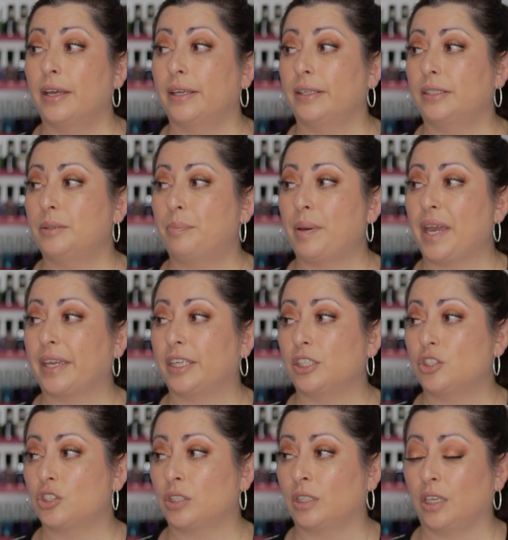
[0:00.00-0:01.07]
the
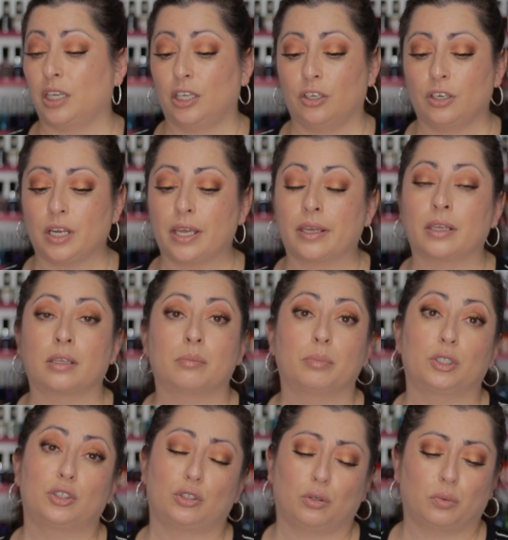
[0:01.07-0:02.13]
packaging here,
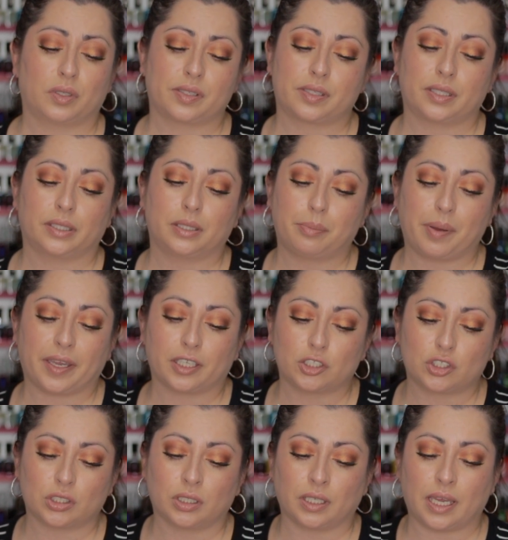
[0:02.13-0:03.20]
but you will see the
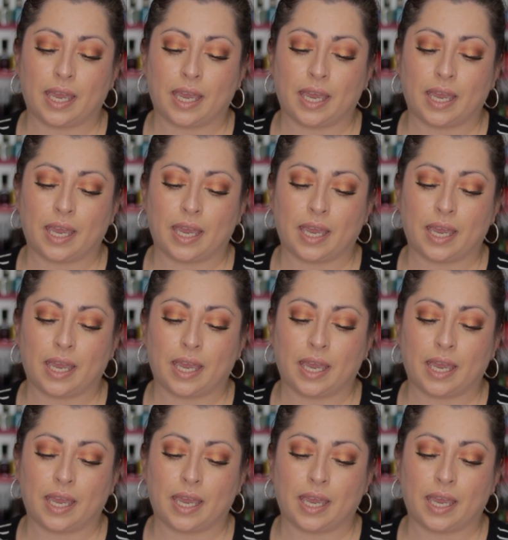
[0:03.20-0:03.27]
packaging.